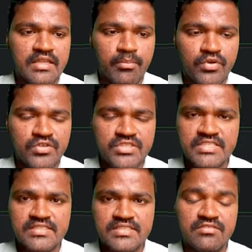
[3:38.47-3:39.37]
the
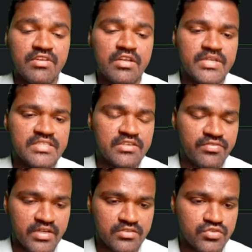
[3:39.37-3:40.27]
positions will be,
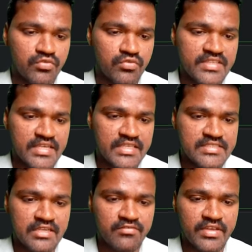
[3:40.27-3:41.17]
for that
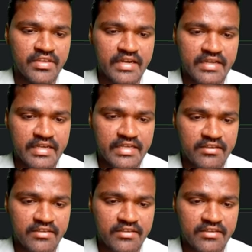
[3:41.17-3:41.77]
reason we are